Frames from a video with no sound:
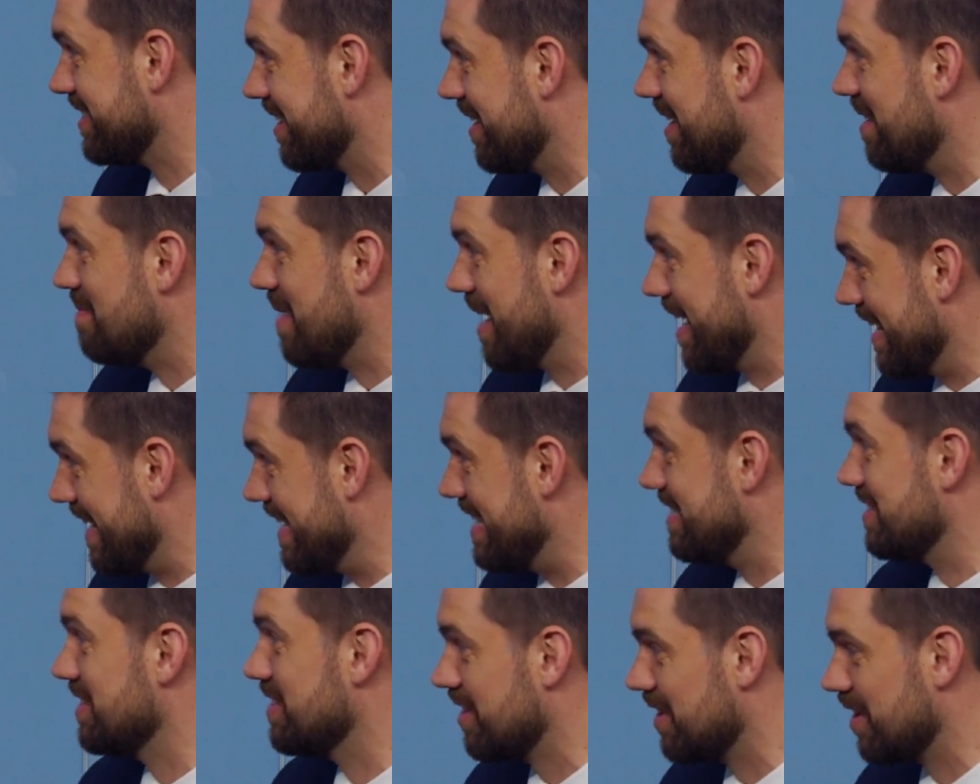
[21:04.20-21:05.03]
so make it
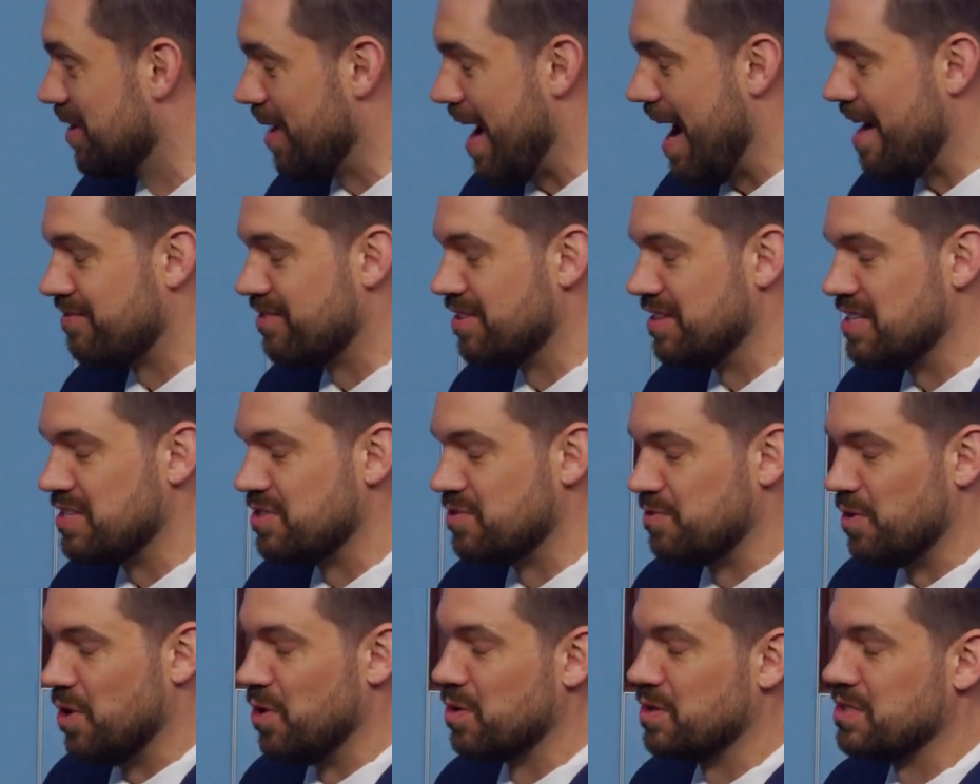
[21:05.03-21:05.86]
easier to go after
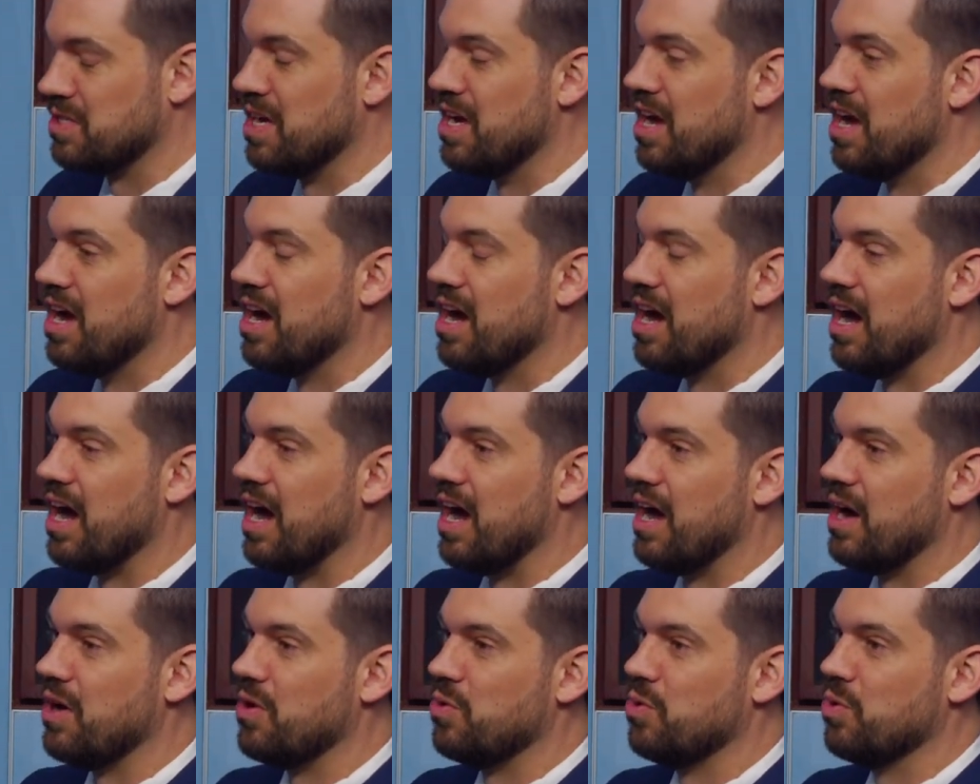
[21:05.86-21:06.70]
these folks
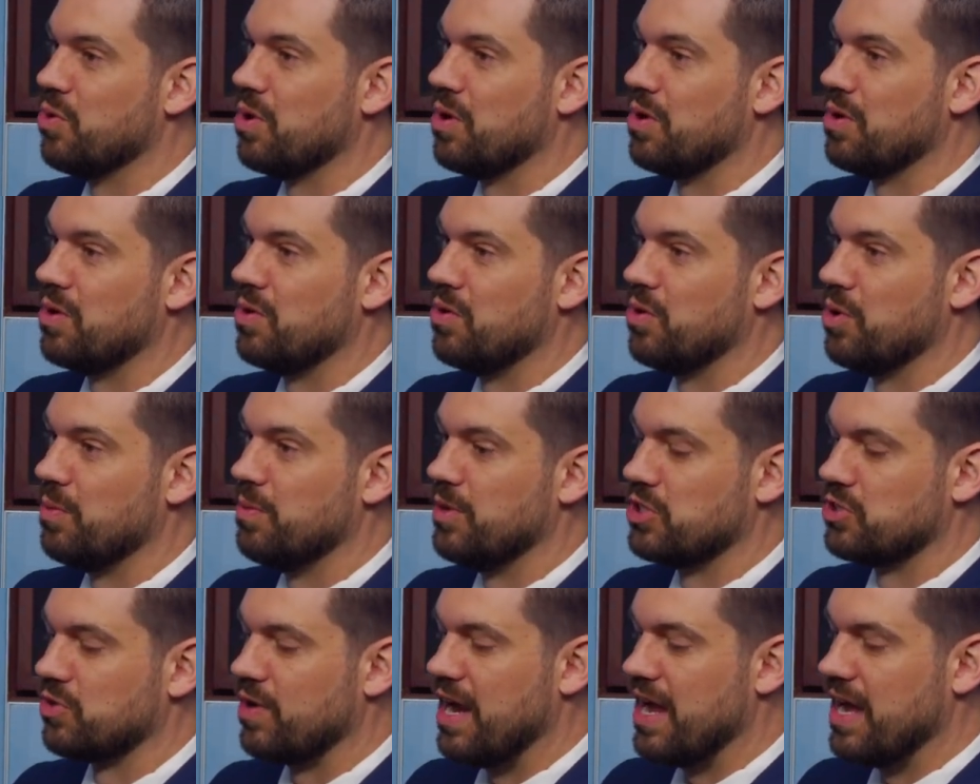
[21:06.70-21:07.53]
who are
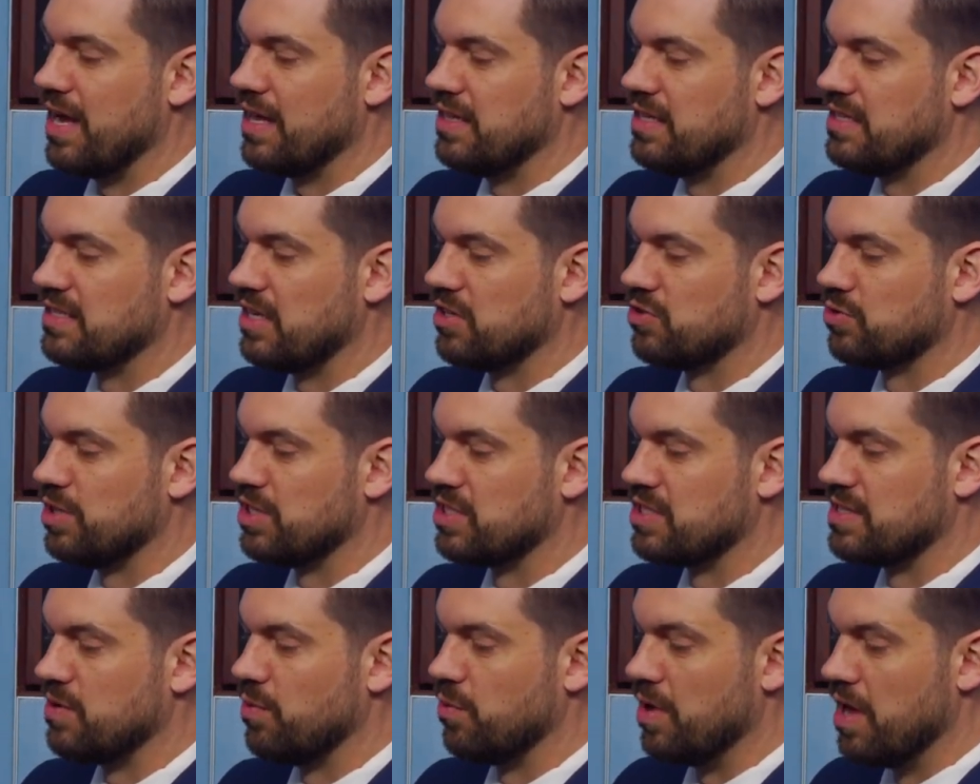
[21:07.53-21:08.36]
betraying these
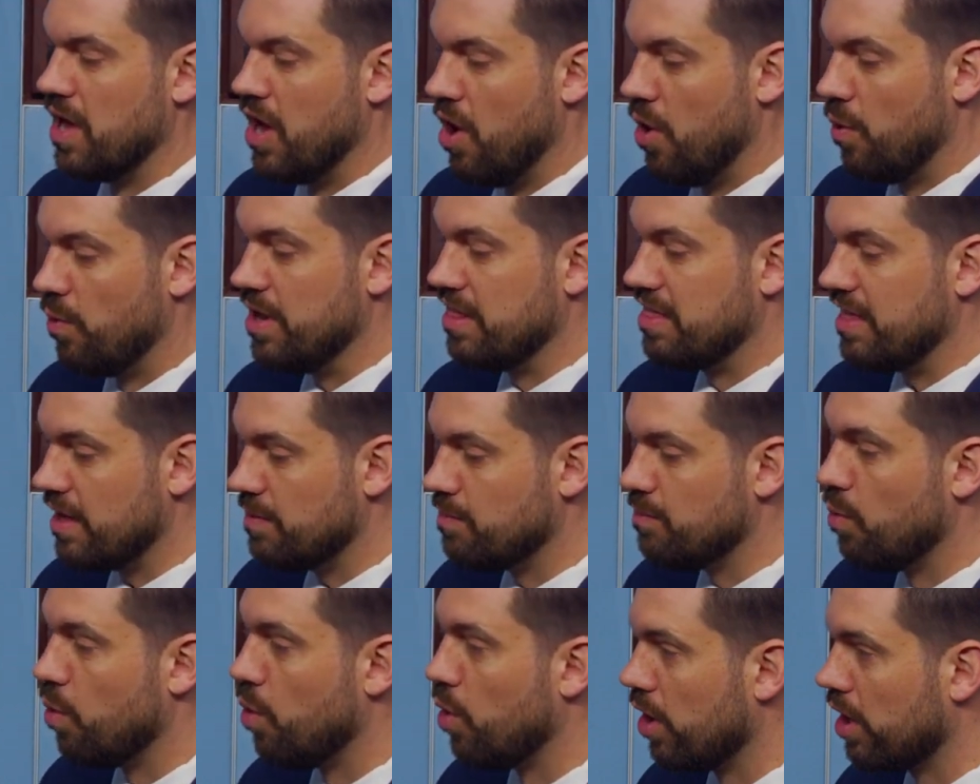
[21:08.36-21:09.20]
interests. And we
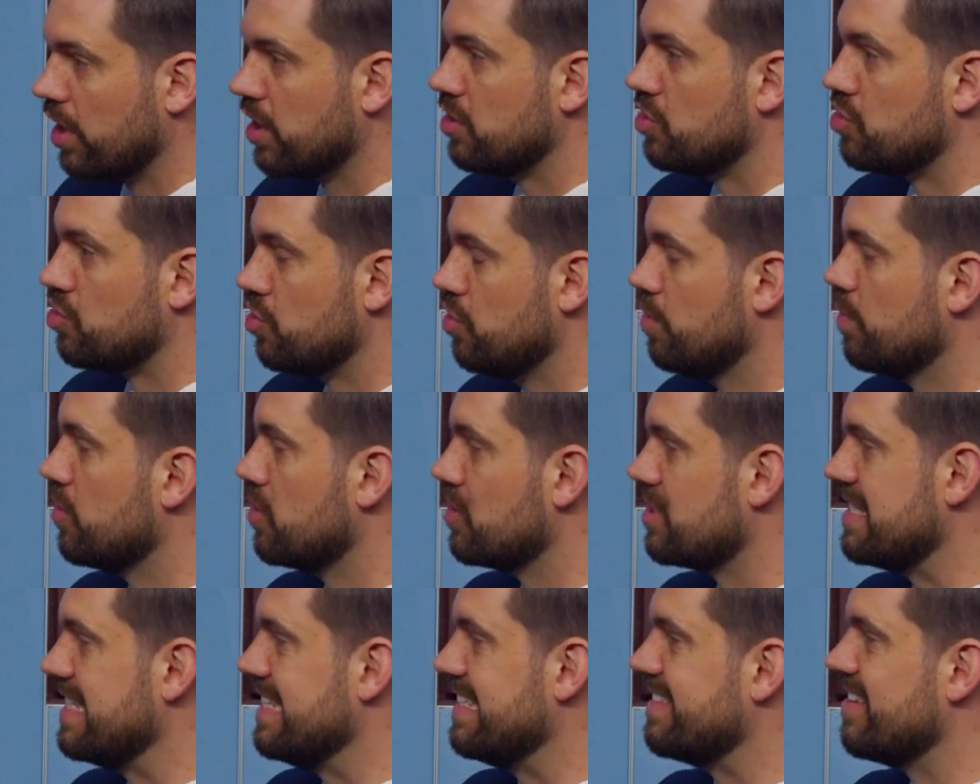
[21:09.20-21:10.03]
think more
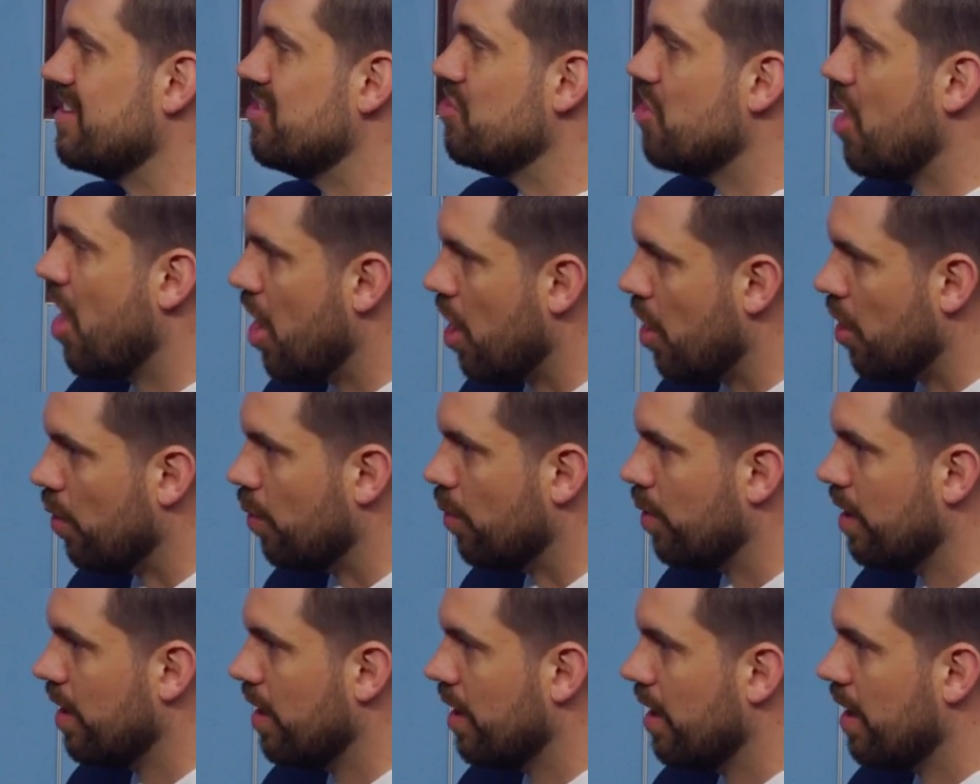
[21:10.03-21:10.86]
consumers need to
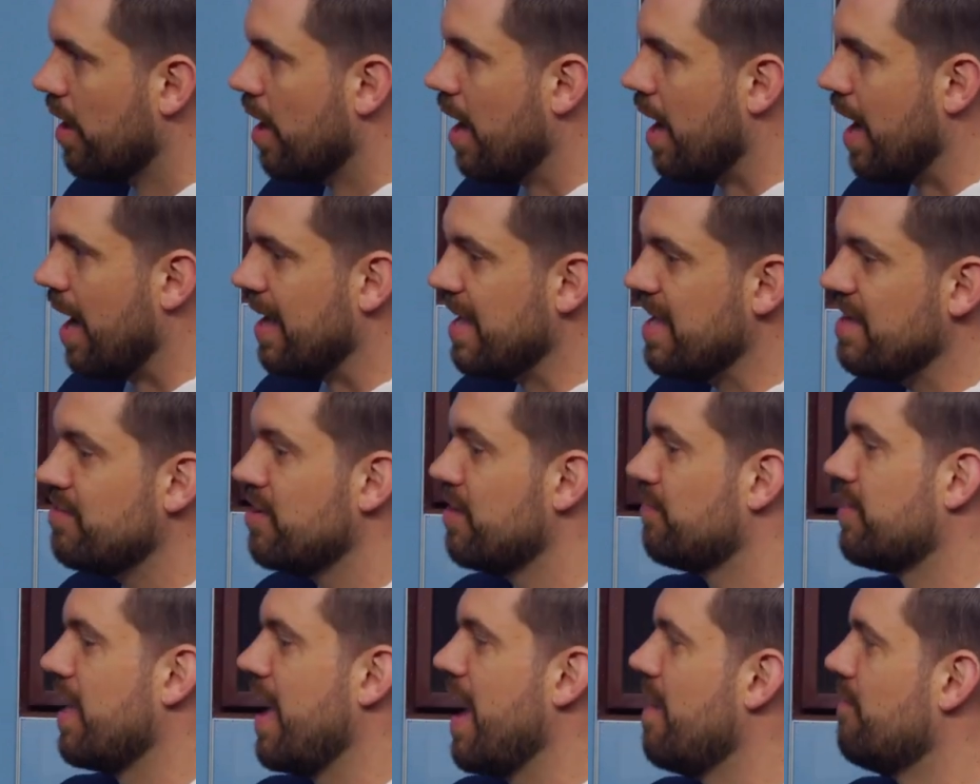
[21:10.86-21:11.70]
know,
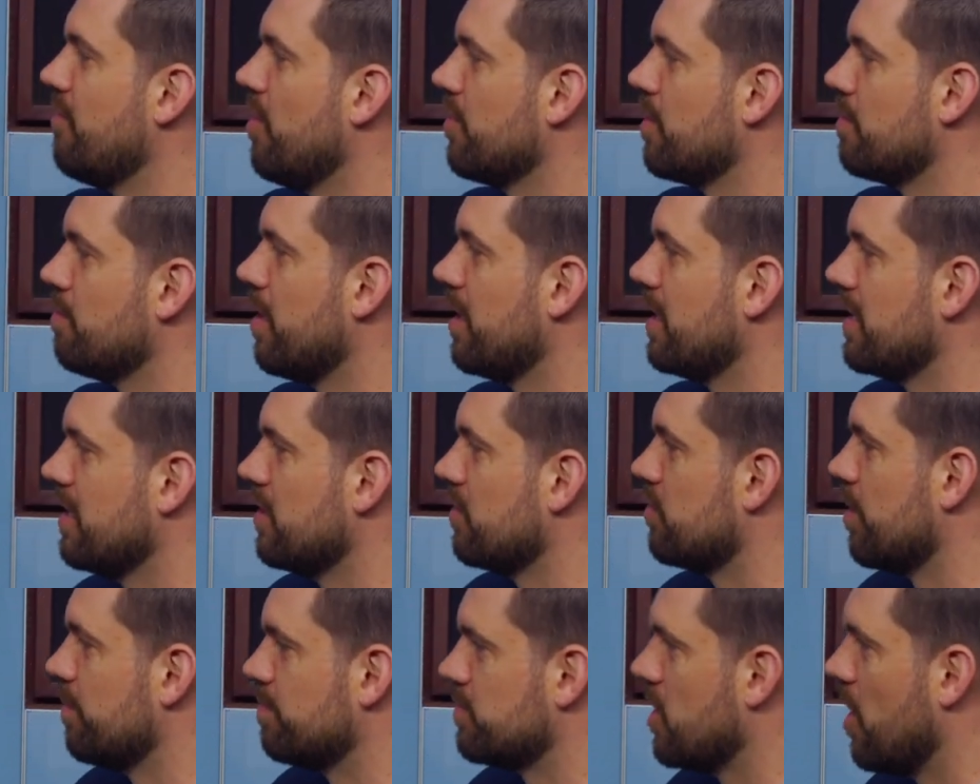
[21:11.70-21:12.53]
even if they have all their money
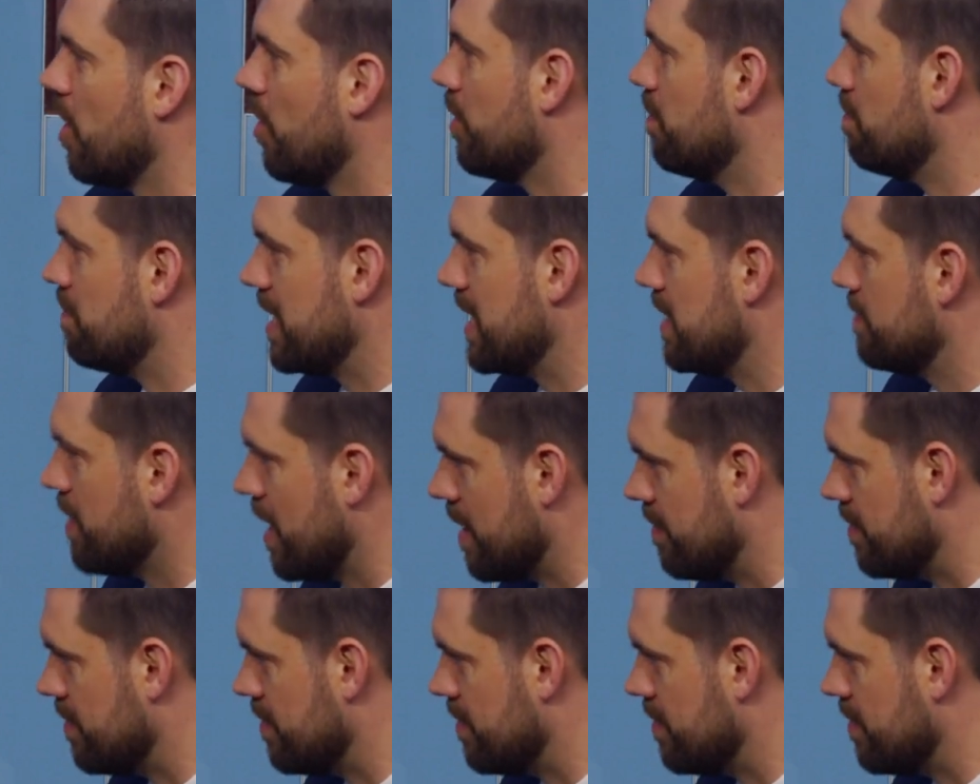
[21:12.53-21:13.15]
in crypto and Beanie